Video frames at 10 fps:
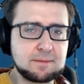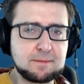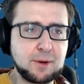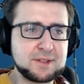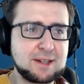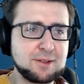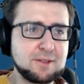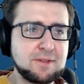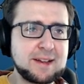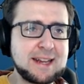Post a lot
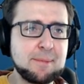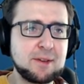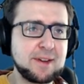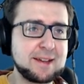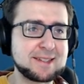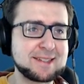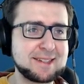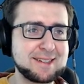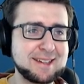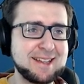of unhappy faces
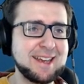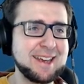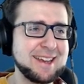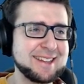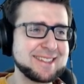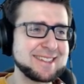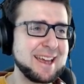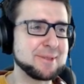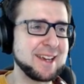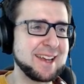in in
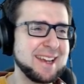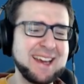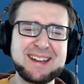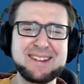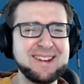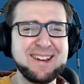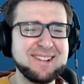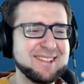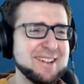Snapchat. I don't know.